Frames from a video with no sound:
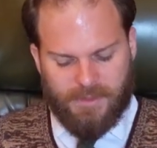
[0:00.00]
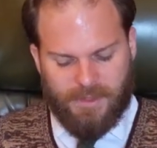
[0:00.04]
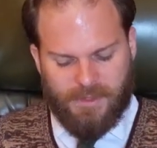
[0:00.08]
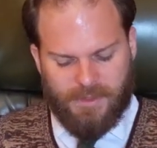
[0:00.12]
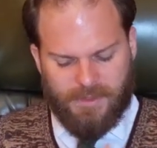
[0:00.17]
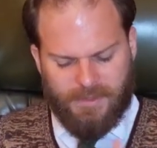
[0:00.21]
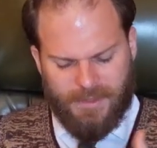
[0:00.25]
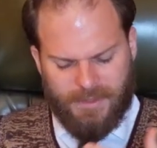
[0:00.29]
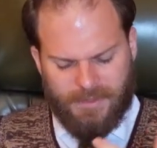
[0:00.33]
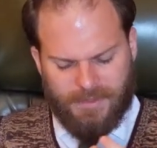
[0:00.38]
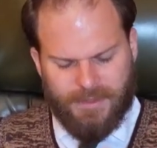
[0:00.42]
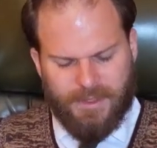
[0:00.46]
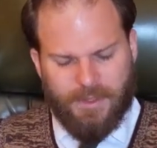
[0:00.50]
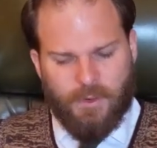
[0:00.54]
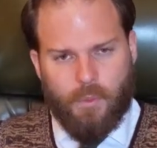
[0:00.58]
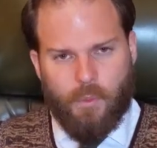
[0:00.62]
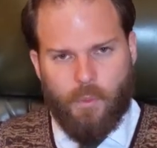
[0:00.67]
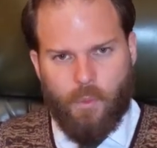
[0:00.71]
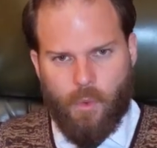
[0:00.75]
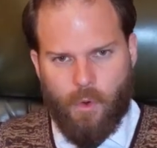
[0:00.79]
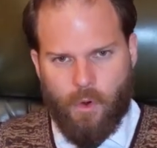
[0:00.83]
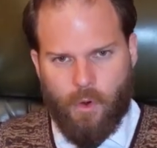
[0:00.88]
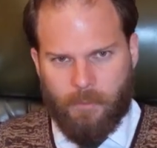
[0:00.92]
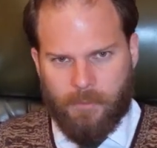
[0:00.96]
It's still
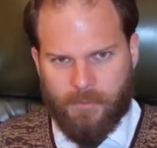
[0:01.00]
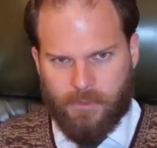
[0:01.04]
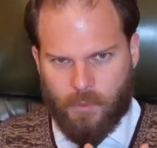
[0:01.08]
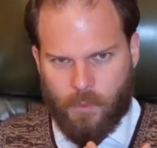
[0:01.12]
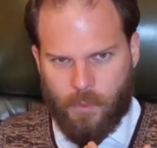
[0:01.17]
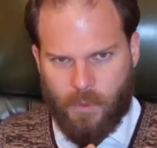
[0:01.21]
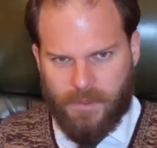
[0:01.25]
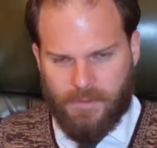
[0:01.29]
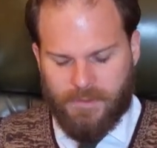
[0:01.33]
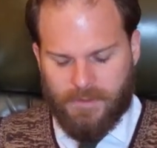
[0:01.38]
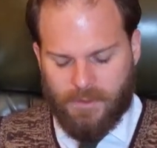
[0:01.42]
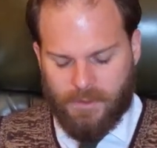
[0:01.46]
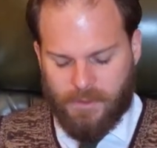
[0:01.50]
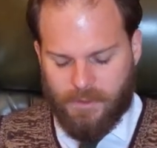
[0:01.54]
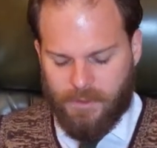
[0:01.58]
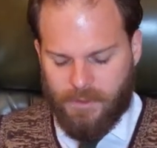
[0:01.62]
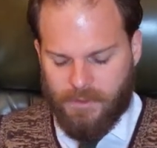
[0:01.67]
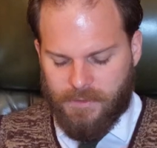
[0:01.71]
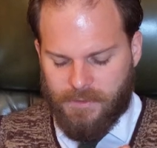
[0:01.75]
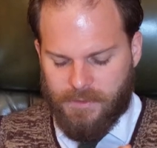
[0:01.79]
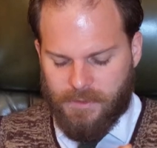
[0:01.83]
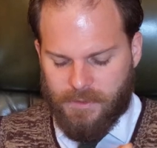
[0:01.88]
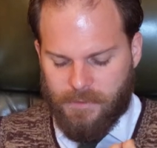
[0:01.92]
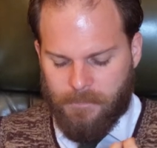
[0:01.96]
warm, it's quite
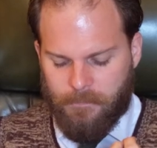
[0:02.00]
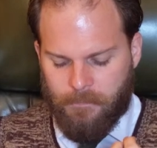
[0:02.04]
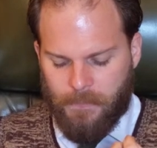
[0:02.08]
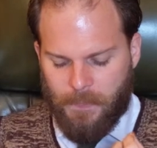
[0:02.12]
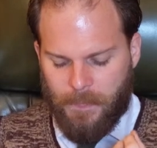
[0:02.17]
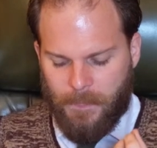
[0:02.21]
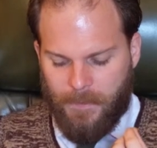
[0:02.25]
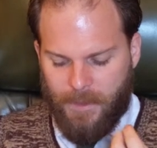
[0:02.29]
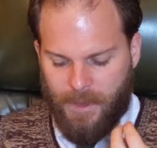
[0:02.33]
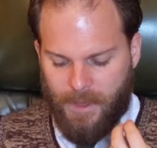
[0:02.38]
succulent and